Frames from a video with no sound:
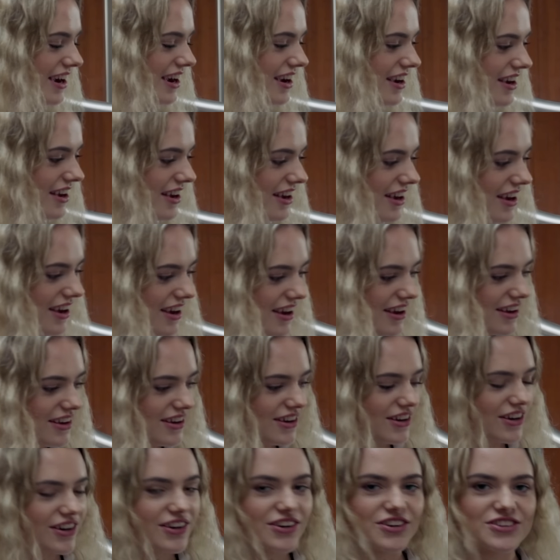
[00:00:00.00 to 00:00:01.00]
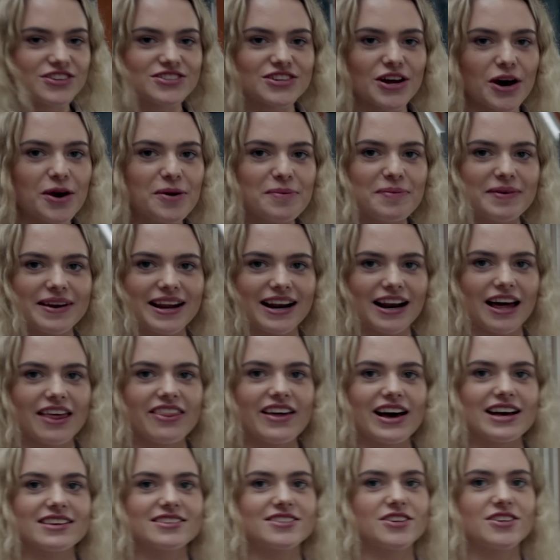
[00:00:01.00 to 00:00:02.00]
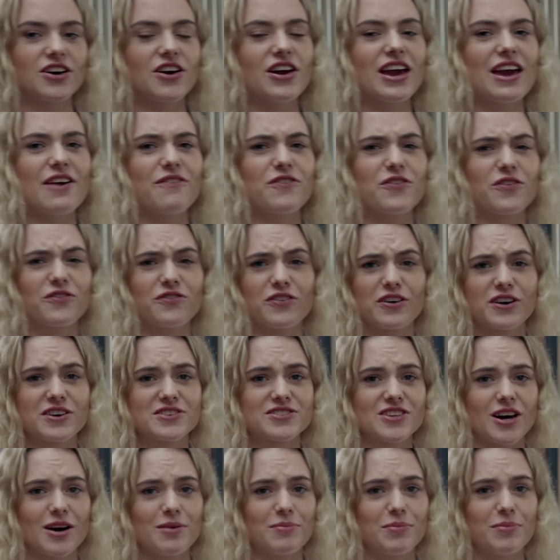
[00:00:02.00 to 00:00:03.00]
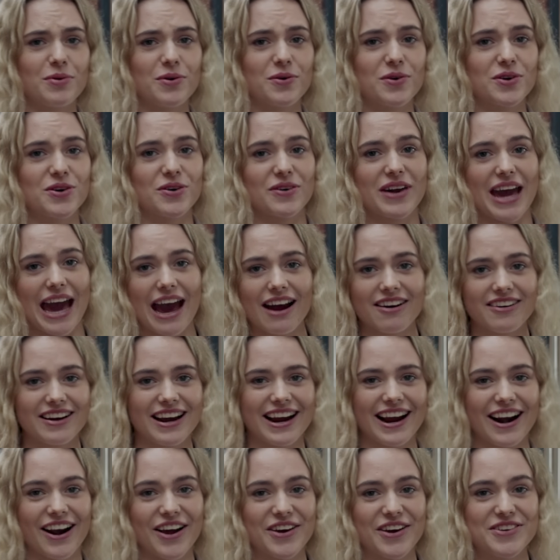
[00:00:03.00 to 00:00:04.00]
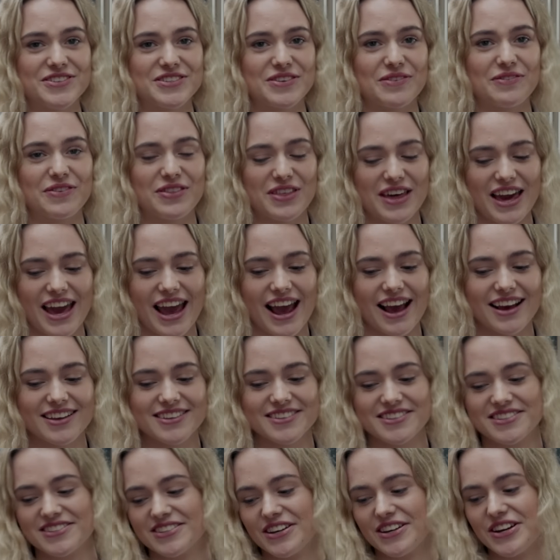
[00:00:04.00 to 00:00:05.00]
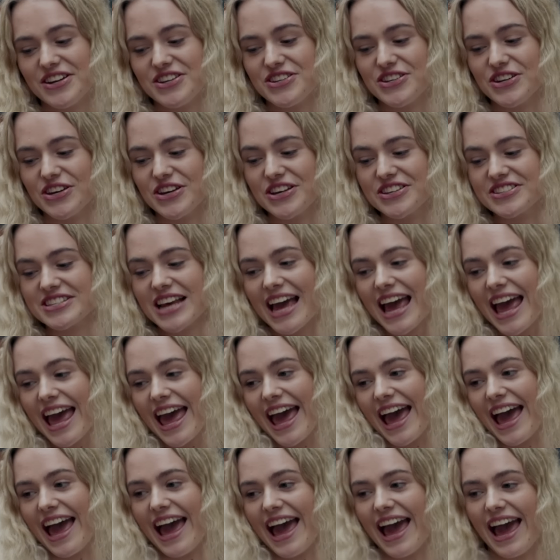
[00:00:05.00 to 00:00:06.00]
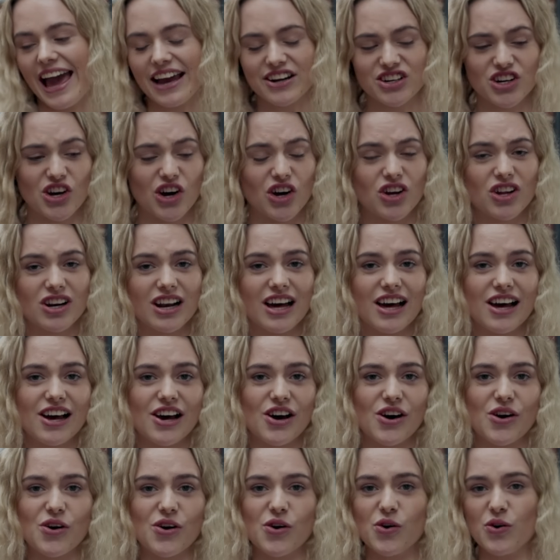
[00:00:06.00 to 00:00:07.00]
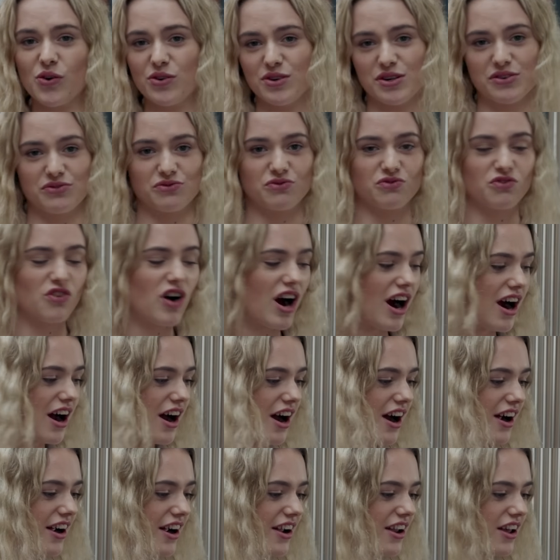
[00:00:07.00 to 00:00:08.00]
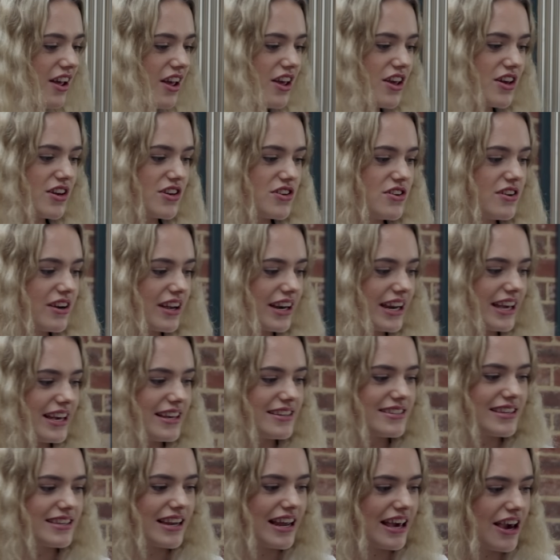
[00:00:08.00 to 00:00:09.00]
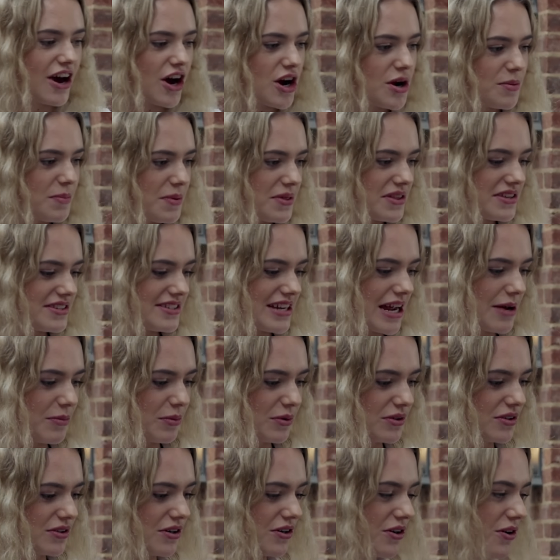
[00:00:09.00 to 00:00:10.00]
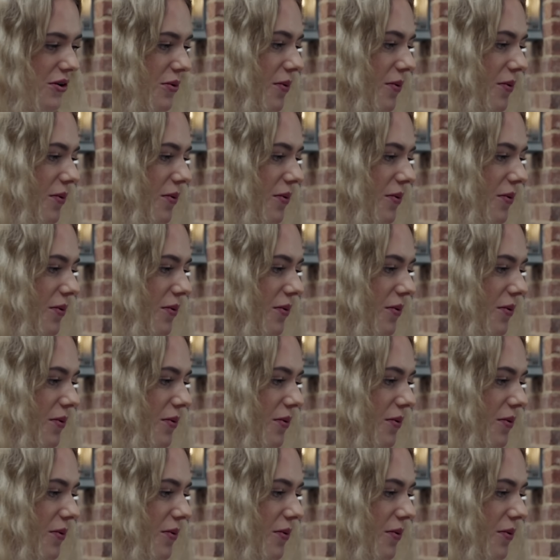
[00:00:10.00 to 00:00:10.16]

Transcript: You can just open it like that. So if, for example, you're carrying loads of things such as a head collar or a rug, you can easily open the stable door